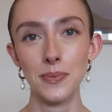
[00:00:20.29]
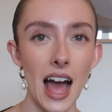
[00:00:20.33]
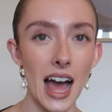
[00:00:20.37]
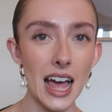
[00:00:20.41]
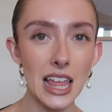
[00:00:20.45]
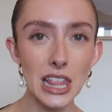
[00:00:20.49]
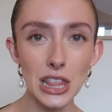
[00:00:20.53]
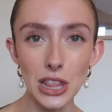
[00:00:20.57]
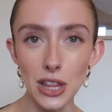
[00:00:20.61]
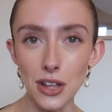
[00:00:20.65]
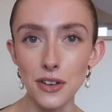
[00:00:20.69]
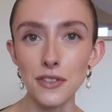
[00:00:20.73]

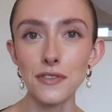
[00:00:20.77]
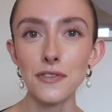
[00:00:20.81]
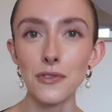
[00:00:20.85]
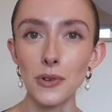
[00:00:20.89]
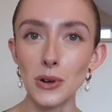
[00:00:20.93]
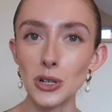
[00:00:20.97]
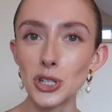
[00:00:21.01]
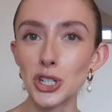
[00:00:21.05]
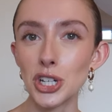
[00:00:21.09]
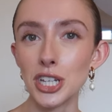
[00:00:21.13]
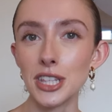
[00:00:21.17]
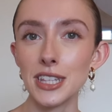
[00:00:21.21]
I love
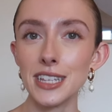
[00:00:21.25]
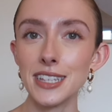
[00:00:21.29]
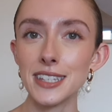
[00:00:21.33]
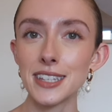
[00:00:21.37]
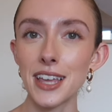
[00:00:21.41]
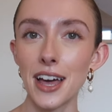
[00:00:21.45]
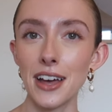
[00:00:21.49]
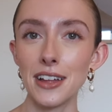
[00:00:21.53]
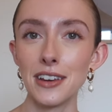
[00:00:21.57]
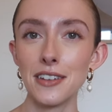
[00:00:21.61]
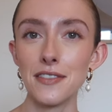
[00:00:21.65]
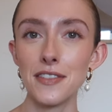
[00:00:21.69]
watching these
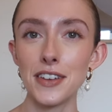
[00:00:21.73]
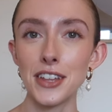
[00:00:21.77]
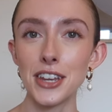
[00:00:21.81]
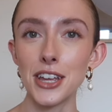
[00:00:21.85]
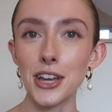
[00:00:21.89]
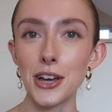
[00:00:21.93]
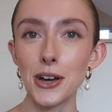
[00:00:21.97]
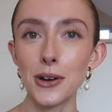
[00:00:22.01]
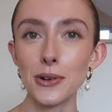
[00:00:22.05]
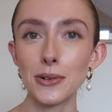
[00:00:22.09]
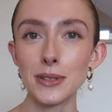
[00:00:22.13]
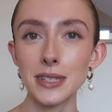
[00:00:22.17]
kind of
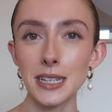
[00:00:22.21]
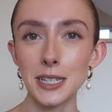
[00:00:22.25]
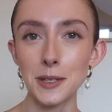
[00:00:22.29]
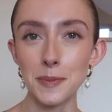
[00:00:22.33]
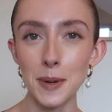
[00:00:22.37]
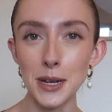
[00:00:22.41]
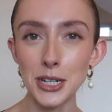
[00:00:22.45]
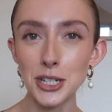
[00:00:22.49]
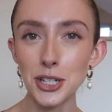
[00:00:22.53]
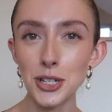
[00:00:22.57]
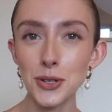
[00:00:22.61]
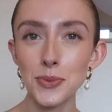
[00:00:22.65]
videos,
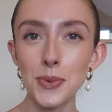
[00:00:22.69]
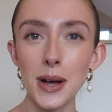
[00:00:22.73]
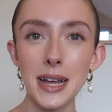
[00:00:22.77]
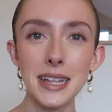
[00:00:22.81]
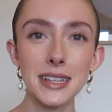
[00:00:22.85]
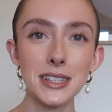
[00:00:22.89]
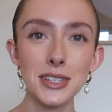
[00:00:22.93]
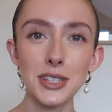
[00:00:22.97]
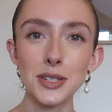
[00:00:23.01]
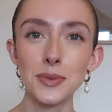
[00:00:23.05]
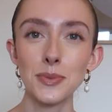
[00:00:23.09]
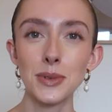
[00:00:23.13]
especially
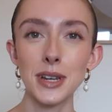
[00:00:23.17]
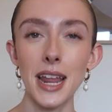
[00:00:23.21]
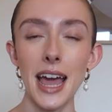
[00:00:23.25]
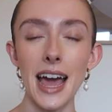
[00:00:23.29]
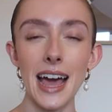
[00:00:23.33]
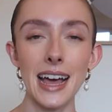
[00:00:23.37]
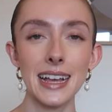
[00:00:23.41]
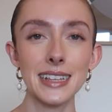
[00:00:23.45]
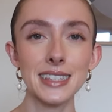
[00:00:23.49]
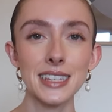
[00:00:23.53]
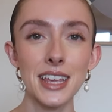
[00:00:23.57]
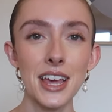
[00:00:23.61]
when someone
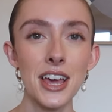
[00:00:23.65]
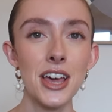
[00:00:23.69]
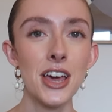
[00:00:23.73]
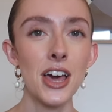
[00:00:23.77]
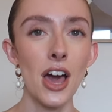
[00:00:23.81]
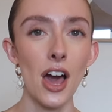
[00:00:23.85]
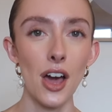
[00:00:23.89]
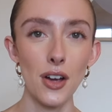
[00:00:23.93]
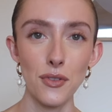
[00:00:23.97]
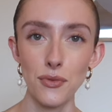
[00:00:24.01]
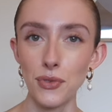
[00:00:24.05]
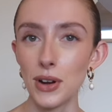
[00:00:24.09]
has
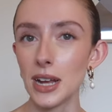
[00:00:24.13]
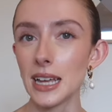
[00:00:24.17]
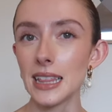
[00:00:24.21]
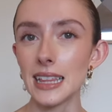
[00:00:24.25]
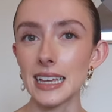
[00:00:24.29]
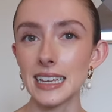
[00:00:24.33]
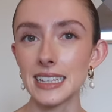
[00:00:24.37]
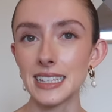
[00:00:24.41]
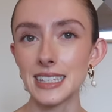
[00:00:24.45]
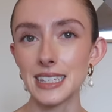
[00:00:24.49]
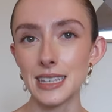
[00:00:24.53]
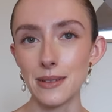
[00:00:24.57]
a
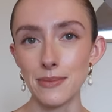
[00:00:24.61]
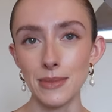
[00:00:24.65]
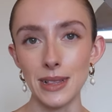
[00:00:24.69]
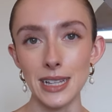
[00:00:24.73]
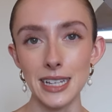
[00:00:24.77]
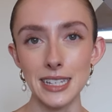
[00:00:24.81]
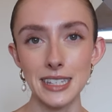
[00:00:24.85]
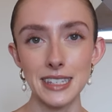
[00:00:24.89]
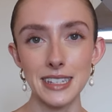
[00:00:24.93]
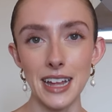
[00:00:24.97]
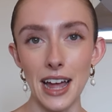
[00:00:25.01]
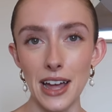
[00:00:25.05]
really
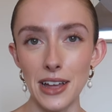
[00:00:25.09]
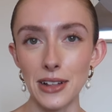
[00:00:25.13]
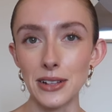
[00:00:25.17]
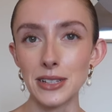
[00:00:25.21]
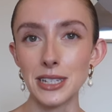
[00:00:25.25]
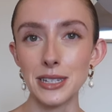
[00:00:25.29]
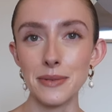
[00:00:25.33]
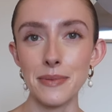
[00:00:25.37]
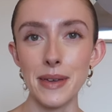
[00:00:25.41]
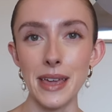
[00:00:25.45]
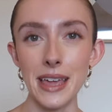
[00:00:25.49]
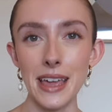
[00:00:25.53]
similar style
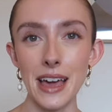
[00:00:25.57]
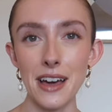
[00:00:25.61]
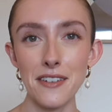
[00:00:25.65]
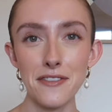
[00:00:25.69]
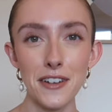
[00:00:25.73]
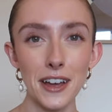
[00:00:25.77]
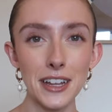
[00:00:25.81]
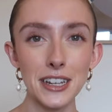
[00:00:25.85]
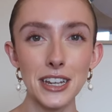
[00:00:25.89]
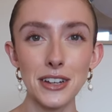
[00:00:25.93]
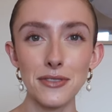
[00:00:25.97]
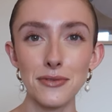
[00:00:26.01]
to me. I
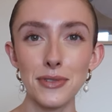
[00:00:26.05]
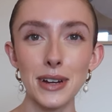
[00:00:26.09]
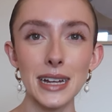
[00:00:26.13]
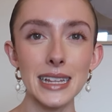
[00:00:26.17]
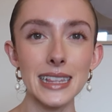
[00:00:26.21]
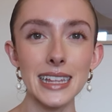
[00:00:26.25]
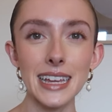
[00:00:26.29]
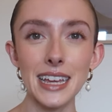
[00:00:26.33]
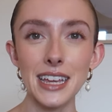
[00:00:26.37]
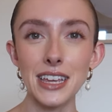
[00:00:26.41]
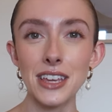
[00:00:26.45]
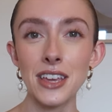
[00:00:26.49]
find it
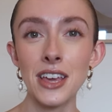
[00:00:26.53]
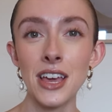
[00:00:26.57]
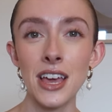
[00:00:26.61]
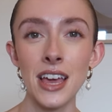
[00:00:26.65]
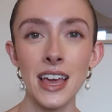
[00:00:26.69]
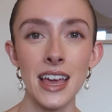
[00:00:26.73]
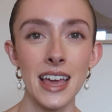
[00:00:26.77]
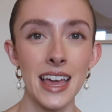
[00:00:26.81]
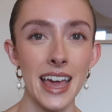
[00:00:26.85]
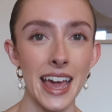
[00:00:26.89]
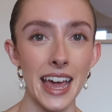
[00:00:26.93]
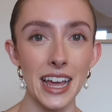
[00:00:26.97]
really
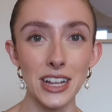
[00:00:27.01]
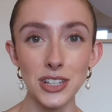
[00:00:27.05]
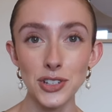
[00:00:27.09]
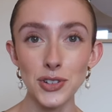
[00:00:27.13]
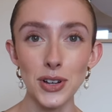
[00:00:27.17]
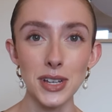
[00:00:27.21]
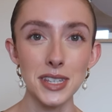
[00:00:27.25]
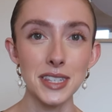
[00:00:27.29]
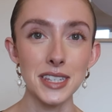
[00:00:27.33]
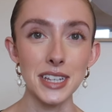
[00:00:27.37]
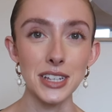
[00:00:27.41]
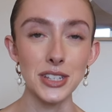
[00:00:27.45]

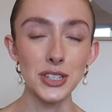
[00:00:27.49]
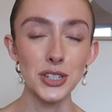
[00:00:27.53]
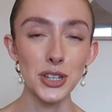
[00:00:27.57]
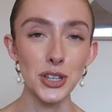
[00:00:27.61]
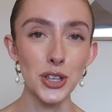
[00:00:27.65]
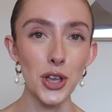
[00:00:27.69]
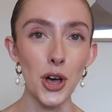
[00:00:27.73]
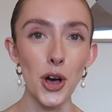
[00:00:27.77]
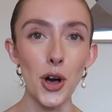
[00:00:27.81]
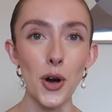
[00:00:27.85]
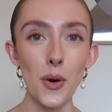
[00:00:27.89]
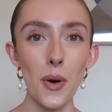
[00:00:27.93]
interesting to
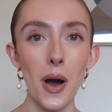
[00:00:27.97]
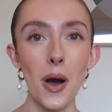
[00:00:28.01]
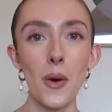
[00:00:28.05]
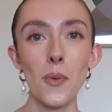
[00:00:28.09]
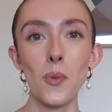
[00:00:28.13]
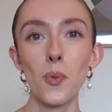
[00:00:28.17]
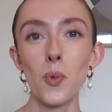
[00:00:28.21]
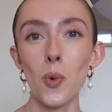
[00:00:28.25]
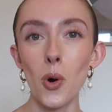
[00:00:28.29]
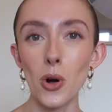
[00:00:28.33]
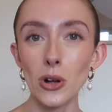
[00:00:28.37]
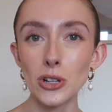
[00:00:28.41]
go
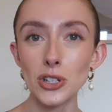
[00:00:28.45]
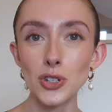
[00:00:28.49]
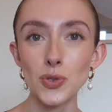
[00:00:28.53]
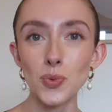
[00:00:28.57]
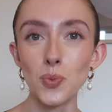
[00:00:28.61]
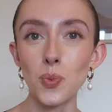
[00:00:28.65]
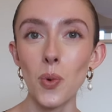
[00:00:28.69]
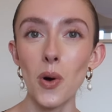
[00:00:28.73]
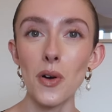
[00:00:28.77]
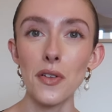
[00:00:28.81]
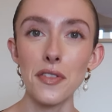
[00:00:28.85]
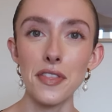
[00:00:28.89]
and watch
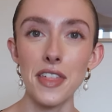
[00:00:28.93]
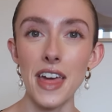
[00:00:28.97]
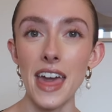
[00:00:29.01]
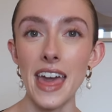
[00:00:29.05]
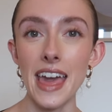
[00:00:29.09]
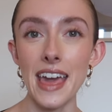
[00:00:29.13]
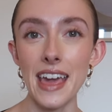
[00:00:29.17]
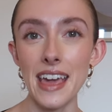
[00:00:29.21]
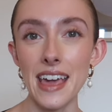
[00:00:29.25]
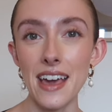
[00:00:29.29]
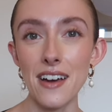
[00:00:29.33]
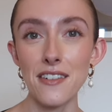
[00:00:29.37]
what
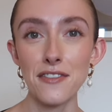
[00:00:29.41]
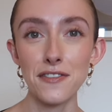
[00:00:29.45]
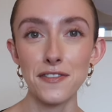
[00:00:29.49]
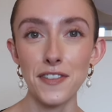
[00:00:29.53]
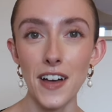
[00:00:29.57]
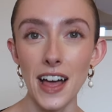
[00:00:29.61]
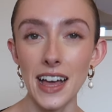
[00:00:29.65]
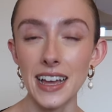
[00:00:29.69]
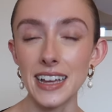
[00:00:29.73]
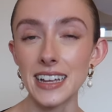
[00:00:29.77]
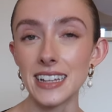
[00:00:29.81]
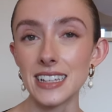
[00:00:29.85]
they
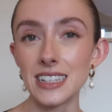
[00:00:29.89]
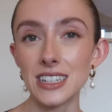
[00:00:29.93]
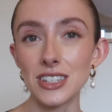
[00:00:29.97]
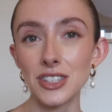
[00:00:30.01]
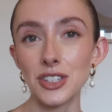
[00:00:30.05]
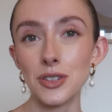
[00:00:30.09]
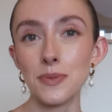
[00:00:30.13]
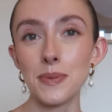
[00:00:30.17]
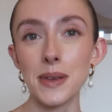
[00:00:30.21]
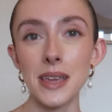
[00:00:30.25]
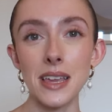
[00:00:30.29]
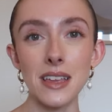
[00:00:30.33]
find
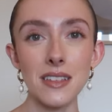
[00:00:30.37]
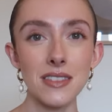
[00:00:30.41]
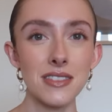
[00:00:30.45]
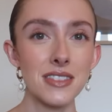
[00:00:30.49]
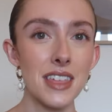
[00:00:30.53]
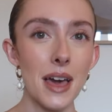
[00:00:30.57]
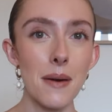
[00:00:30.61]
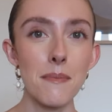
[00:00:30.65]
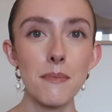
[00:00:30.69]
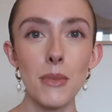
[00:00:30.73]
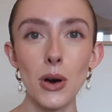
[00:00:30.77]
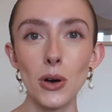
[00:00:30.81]
to be
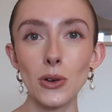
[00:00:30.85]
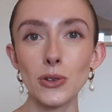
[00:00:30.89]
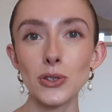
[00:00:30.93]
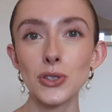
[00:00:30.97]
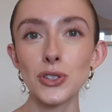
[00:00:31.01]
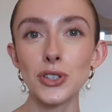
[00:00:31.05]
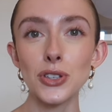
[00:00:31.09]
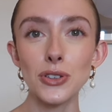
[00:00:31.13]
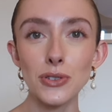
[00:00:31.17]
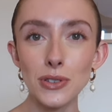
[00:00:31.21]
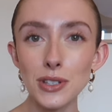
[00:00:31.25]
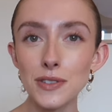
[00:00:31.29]
their
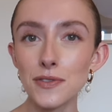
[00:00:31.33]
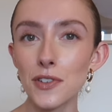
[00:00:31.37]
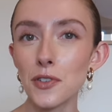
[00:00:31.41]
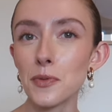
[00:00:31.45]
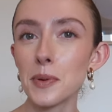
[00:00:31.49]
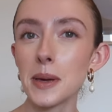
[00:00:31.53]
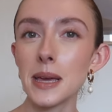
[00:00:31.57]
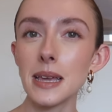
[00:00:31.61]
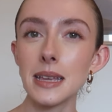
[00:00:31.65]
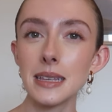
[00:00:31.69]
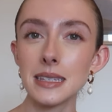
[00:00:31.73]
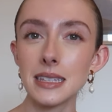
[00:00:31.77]
most useful
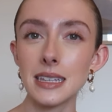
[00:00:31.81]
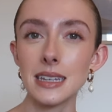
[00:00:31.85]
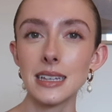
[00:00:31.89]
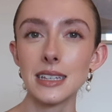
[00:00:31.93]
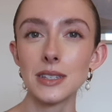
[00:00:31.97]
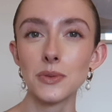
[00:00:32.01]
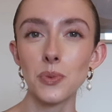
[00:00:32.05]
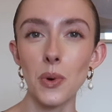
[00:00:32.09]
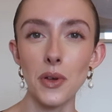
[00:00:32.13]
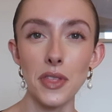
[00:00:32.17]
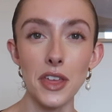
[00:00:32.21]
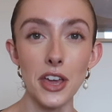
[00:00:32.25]

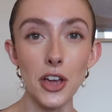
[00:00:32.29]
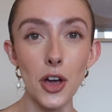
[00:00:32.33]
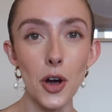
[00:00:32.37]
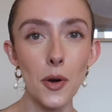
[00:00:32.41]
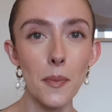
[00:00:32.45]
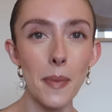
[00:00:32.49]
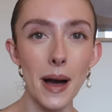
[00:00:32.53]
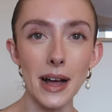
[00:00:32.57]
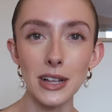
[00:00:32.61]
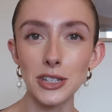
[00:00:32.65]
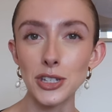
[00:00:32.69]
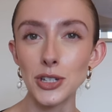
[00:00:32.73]
pieces, what they go
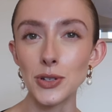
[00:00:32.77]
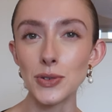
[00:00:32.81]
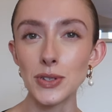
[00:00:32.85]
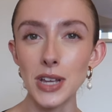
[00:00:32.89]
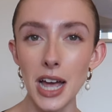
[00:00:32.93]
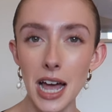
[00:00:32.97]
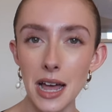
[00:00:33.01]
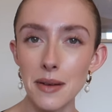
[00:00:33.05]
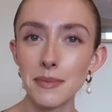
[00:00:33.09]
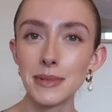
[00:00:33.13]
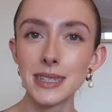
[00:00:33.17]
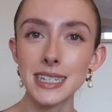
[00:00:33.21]
back to
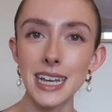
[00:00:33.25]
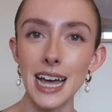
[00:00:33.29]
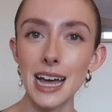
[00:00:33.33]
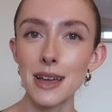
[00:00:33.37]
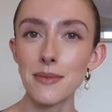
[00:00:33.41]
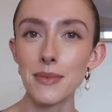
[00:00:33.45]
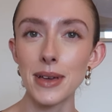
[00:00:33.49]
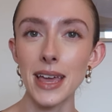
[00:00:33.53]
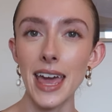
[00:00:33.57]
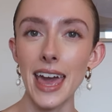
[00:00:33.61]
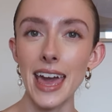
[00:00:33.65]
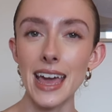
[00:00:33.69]
time and
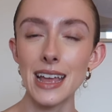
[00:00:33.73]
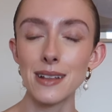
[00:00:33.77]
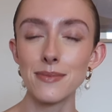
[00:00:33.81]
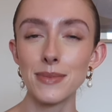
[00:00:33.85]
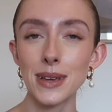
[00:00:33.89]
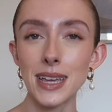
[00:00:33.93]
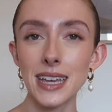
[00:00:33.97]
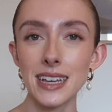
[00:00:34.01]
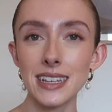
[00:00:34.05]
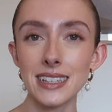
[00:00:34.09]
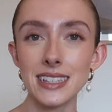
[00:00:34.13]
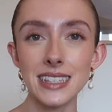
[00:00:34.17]
time again,
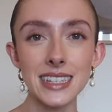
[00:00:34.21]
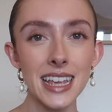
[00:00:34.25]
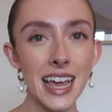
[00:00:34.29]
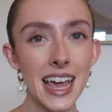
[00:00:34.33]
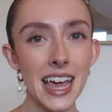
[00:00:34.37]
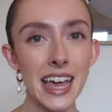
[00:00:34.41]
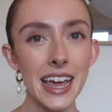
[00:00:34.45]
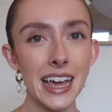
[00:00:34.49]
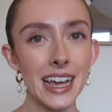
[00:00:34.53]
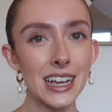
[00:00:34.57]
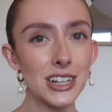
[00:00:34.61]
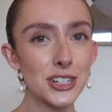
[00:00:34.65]
because
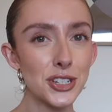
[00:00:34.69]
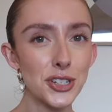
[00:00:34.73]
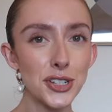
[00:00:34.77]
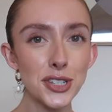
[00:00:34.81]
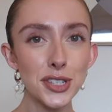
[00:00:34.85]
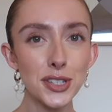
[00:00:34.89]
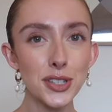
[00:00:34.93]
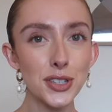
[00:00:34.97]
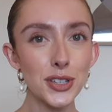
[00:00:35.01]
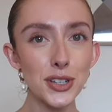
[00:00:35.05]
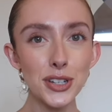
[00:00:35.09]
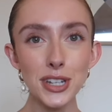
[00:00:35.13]
it's
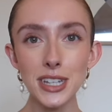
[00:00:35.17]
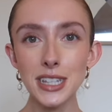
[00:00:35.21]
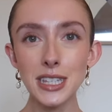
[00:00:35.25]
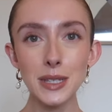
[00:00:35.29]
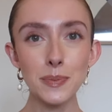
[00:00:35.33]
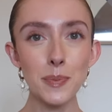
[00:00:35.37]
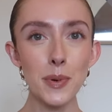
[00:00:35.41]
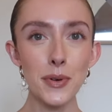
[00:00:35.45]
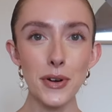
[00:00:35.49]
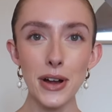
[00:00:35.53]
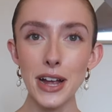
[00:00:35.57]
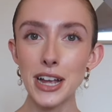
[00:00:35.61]
just good
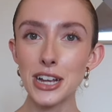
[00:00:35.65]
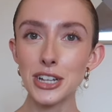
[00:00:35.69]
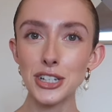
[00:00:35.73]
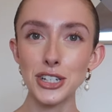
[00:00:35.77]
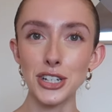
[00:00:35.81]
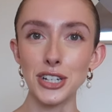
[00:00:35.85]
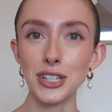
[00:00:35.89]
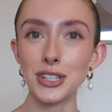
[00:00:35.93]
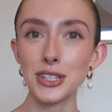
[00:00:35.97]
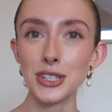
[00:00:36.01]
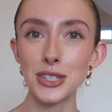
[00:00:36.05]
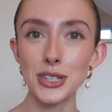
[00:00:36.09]

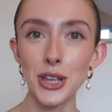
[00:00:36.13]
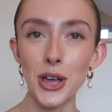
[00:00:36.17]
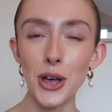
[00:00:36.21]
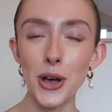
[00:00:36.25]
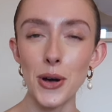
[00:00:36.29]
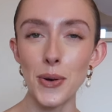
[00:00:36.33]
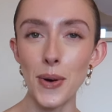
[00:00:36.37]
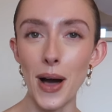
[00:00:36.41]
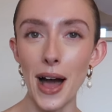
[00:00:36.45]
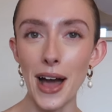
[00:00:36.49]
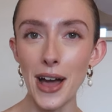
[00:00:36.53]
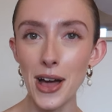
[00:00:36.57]
inspiration.
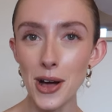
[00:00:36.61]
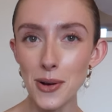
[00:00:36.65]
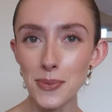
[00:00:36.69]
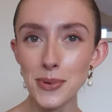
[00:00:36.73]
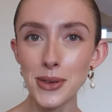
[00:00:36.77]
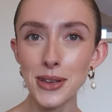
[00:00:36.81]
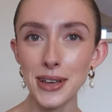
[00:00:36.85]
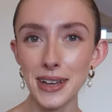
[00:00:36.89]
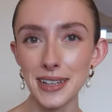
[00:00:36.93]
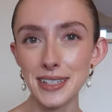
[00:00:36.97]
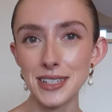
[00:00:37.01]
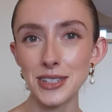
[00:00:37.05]
So I hope
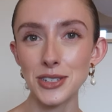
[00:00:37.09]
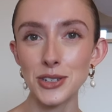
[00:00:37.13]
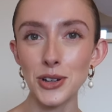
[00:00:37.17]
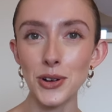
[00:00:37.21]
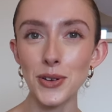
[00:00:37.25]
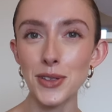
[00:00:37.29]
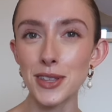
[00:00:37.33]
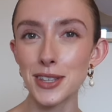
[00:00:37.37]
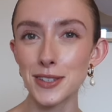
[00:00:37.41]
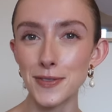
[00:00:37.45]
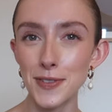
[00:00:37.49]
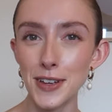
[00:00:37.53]
you guys
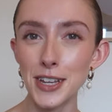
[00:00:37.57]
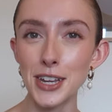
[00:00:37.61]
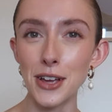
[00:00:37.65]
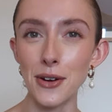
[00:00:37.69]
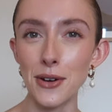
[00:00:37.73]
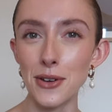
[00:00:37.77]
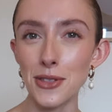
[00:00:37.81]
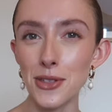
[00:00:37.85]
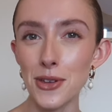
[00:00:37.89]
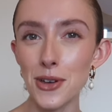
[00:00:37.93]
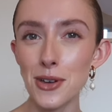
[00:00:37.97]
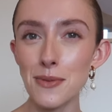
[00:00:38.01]
enjoy this
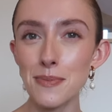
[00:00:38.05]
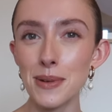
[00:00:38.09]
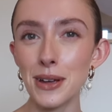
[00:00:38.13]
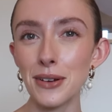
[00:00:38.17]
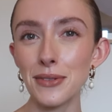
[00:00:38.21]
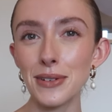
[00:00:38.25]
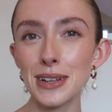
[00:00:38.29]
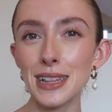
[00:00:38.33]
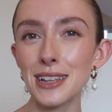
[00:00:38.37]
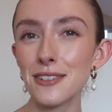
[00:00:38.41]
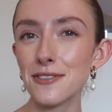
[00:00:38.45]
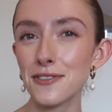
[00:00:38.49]
video. I thought it'd be a
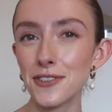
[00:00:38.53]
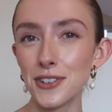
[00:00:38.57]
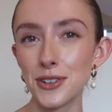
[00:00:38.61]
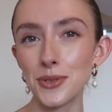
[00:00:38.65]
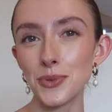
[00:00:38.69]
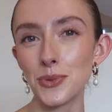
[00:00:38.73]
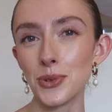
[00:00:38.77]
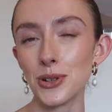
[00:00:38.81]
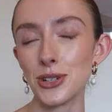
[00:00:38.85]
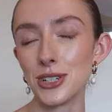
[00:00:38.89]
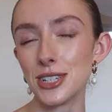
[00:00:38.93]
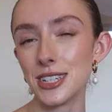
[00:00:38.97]
really
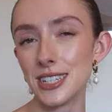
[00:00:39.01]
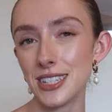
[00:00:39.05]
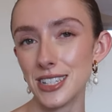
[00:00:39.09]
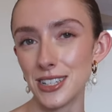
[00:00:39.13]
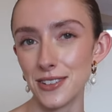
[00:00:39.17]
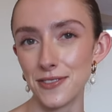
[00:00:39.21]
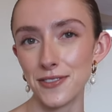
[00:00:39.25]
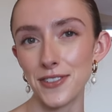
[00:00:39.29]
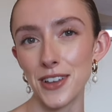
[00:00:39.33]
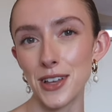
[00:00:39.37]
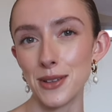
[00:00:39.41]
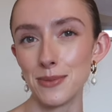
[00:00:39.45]
fun one to
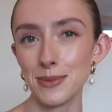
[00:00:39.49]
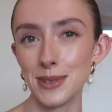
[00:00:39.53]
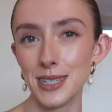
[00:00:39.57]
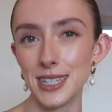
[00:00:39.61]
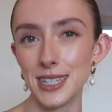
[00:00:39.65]
film